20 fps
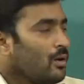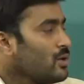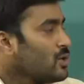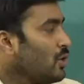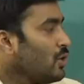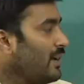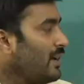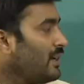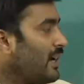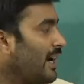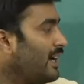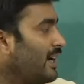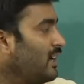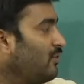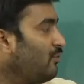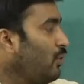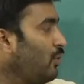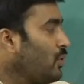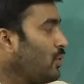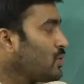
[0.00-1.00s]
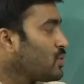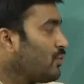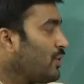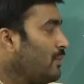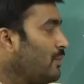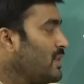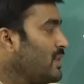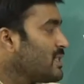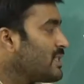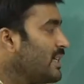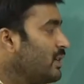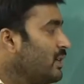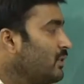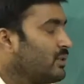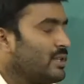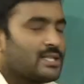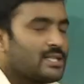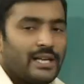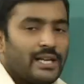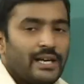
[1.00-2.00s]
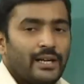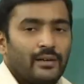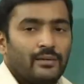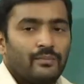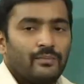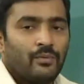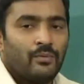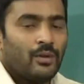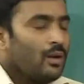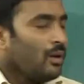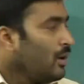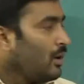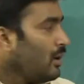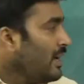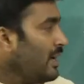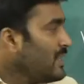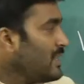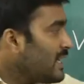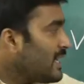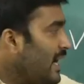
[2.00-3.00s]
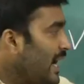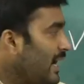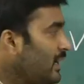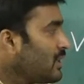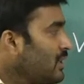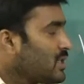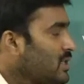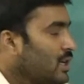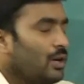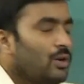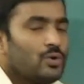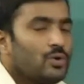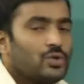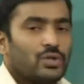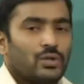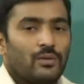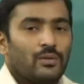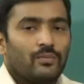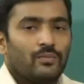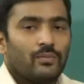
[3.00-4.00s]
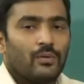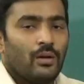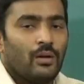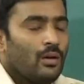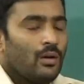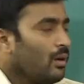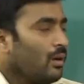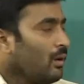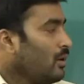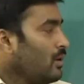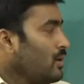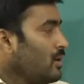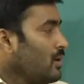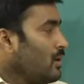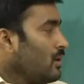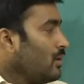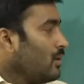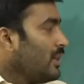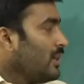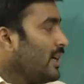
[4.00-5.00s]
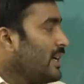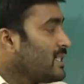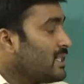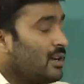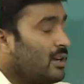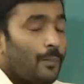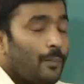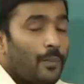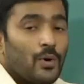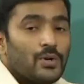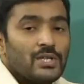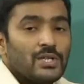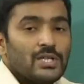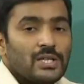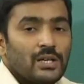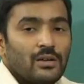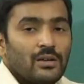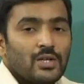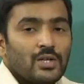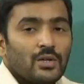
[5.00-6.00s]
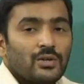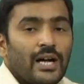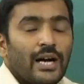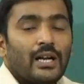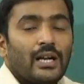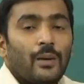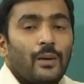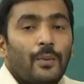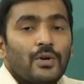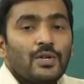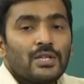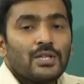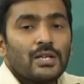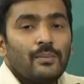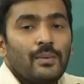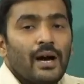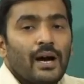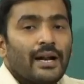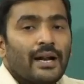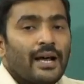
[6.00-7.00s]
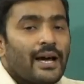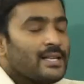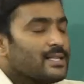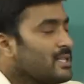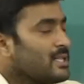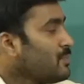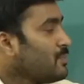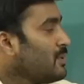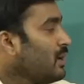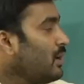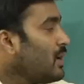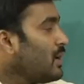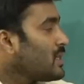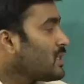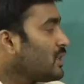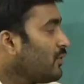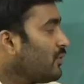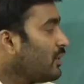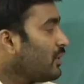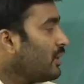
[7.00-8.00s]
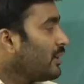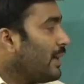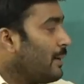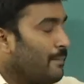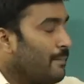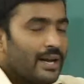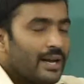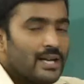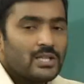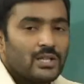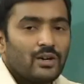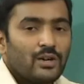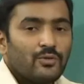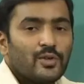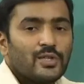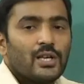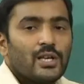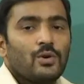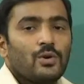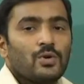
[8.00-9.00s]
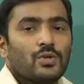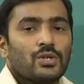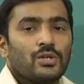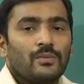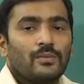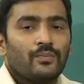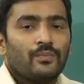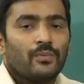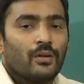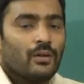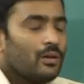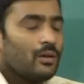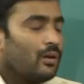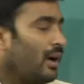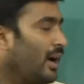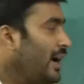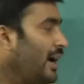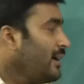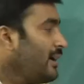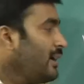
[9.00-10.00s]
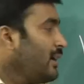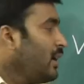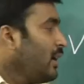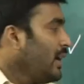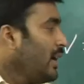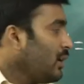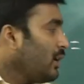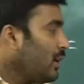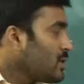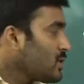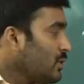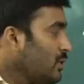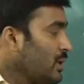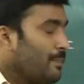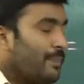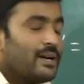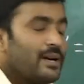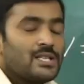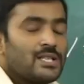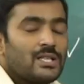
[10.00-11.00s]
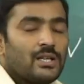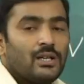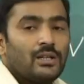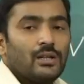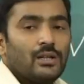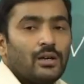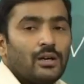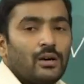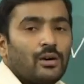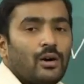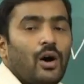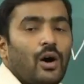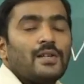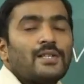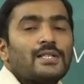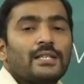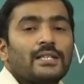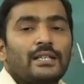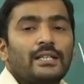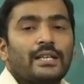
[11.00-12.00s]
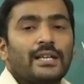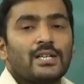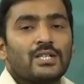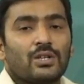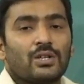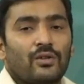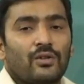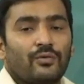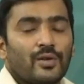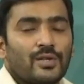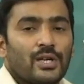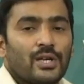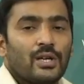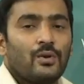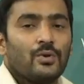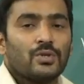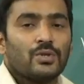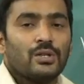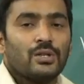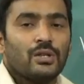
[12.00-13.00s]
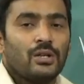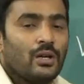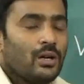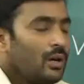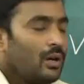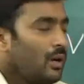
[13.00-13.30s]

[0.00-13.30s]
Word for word: So when current flows from this end to this end, inside the solution there is an opposition so that opposition may arises because of the temperature of the solution and it also depends on the concentration of the solution